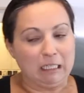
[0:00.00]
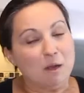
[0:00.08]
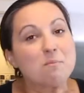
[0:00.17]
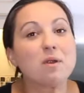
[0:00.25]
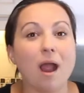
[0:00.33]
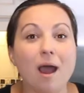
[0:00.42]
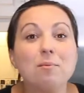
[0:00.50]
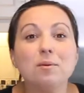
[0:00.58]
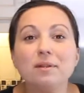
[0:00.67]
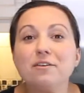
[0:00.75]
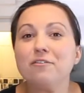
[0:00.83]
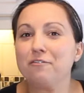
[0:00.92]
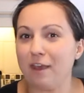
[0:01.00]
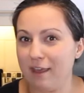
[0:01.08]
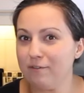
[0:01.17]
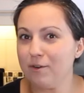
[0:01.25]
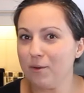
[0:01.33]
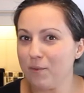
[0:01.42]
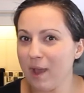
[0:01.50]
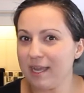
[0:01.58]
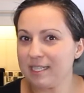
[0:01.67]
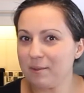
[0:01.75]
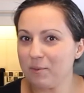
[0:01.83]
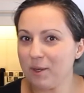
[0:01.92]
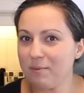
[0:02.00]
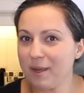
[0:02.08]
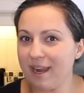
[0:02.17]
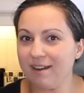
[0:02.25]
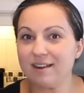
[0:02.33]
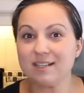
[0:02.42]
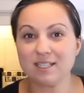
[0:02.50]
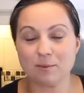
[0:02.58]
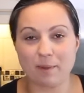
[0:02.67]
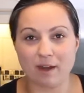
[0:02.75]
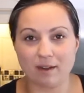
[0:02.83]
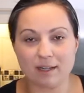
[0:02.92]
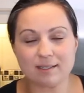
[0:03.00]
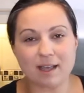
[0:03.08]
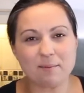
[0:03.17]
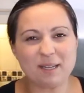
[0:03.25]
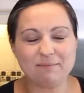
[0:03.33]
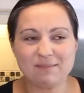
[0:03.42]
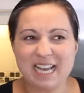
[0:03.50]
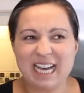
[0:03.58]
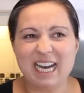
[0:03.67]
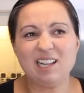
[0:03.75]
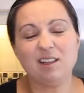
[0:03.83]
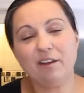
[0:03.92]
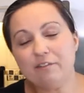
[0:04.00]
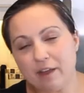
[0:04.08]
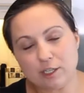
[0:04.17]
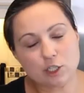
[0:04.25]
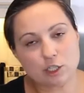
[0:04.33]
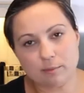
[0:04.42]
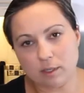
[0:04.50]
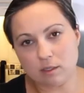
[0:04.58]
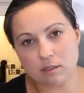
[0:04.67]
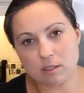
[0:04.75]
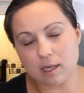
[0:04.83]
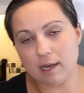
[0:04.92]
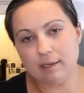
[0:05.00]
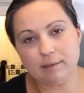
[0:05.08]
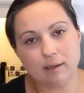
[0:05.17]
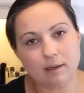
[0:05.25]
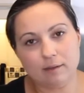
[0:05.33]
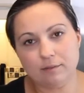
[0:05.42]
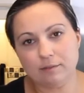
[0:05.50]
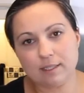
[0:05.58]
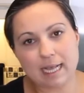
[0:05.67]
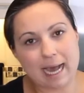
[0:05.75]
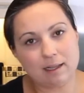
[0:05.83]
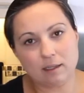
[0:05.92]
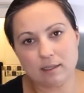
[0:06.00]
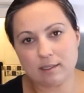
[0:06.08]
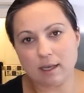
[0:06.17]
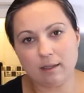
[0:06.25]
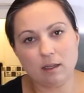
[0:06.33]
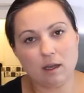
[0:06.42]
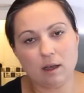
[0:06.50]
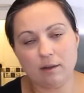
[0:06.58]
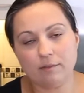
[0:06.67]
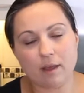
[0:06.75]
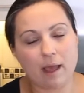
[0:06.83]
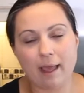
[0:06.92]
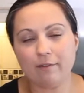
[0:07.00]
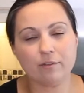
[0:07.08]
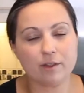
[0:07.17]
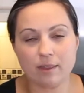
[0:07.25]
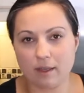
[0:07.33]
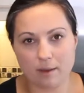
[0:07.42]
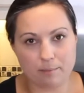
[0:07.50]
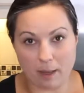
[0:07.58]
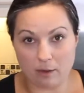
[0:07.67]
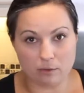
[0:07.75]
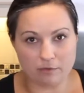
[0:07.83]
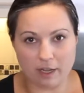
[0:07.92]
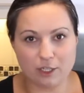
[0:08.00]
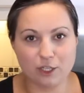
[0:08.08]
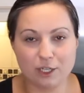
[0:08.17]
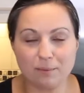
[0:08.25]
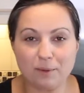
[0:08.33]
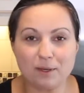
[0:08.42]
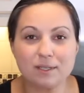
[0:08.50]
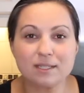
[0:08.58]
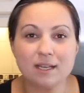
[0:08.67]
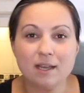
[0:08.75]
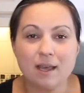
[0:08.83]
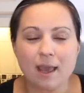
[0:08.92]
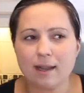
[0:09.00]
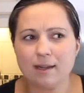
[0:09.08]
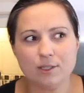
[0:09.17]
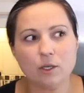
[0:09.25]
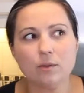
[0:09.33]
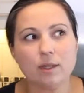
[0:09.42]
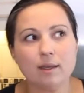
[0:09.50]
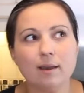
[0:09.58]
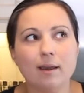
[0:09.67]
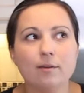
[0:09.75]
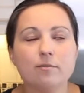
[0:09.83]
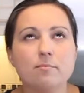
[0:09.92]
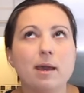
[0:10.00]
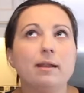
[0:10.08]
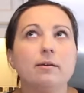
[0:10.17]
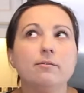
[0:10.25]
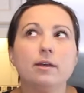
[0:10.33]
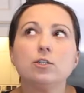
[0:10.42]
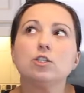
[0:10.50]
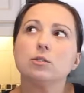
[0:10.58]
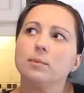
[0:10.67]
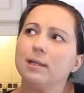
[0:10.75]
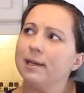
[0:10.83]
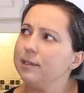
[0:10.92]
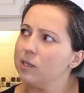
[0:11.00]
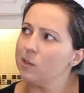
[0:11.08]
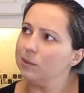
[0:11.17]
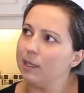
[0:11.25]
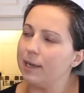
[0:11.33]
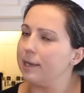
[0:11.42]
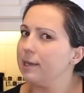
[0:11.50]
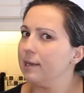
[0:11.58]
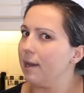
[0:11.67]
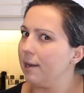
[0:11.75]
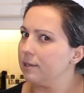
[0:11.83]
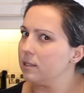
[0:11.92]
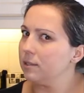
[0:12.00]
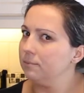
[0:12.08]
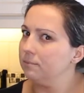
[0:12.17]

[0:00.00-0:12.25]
probably favorite way to prepare asparagus. I mean, I love vegetables, I love salads, I love everything about vegetables, and I don't think I've met a vegetable I don't like yet.